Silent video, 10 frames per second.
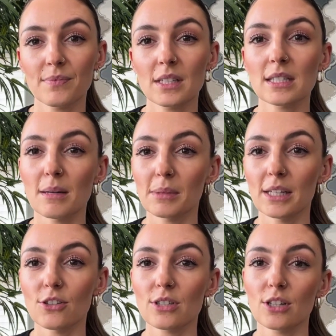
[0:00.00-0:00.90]
Some
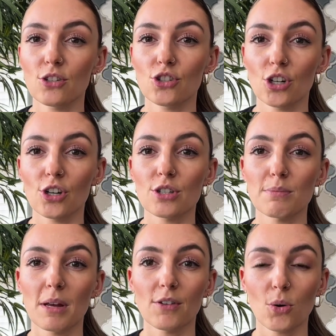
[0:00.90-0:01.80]
lenders and insurers
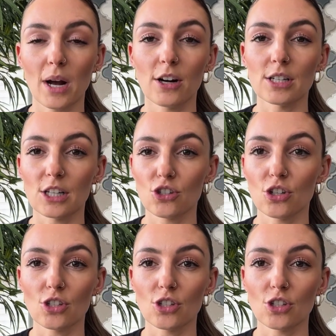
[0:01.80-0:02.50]
may require additional